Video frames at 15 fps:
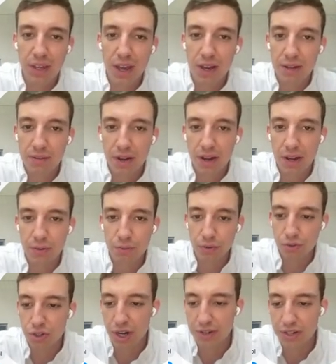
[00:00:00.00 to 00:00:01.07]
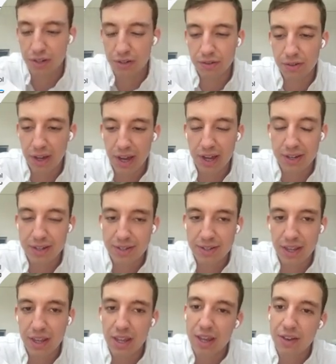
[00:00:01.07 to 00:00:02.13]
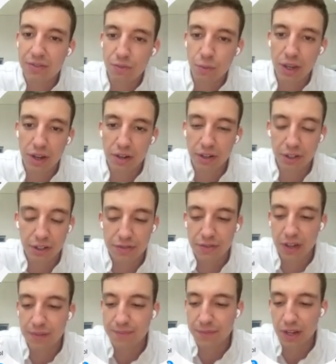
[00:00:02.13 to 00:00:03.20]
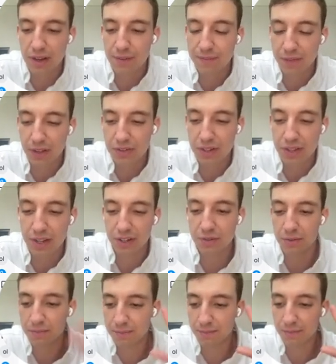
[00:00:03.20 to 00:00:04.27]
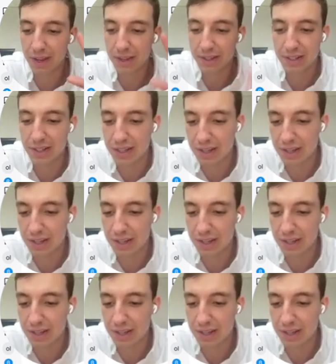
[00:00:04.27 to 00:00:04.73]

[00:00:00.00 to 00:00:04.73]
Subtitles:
yeah, I will chat to you and see if we are a good fit. So yeah, I'll see you in the next one. Bye.